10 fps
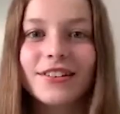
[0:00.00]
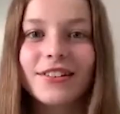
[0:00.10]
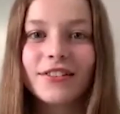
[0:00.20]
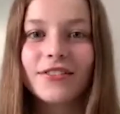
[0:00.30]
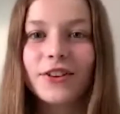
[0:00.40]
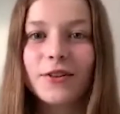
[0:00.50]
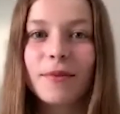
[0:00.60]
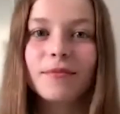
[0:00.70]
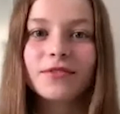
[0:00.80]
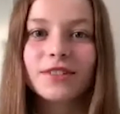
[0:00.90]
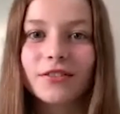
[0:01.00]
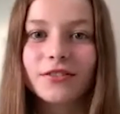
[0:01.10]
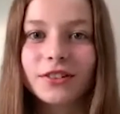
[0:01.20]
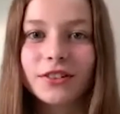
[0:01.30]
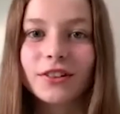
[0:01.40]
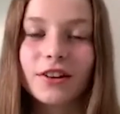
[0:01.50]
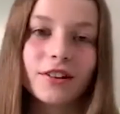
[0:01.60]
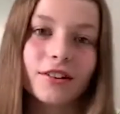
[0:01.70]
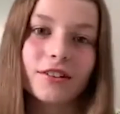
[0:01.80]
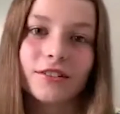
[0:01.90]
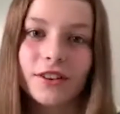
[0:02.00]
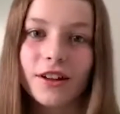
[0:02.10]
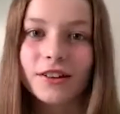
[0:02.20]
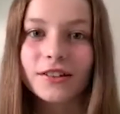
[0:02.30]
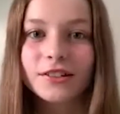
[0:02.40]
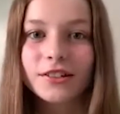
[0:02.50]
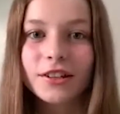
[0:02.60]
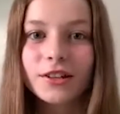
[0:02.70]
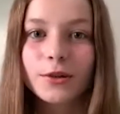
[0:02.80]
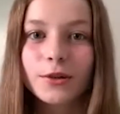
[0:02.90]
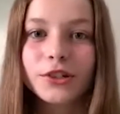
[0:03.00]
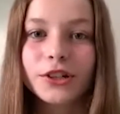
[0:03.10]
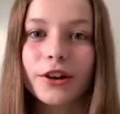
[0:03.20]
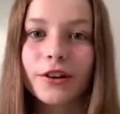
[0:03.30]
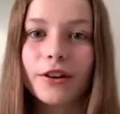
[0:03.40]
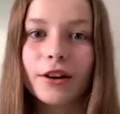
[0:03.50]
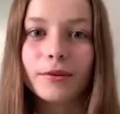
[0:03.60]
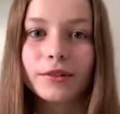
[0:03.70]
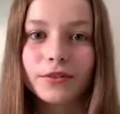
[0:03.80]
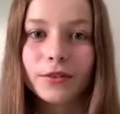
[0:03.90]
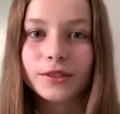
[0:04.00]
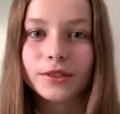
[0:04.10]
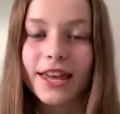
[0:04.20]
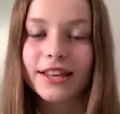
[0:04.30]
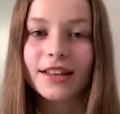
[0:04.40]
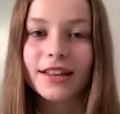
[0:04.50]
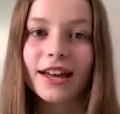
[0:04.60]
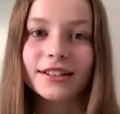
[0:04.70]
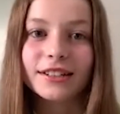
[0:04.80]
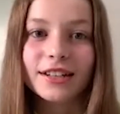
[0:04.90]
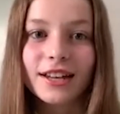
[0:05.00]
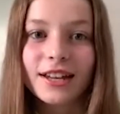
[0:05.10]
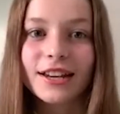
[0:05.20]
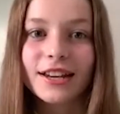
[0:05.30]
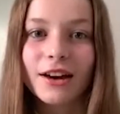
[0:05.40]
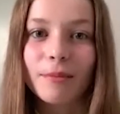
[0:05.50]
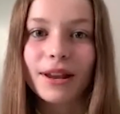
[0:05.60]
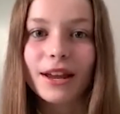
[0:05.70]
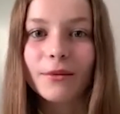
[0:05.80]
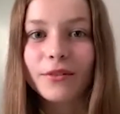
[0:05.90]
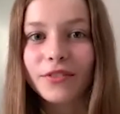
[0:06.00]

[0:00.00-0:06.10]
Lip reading: a few months after our last talk show, I was 14 and now I'm playing with the